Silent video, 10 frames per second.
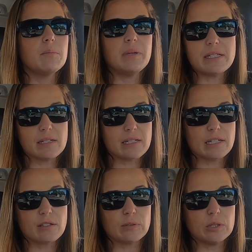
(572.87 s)
be
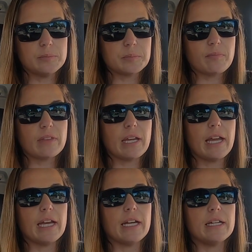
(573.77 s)
successful.
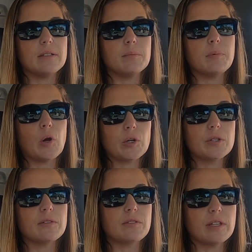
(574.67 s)
And part
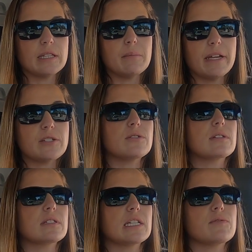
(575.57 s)
of the thing that makes you
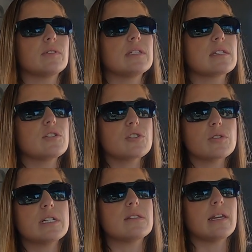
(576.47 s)
successful in this
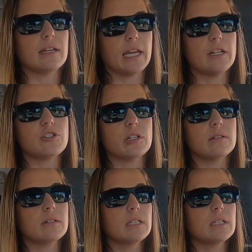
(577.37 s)
industry is dedication.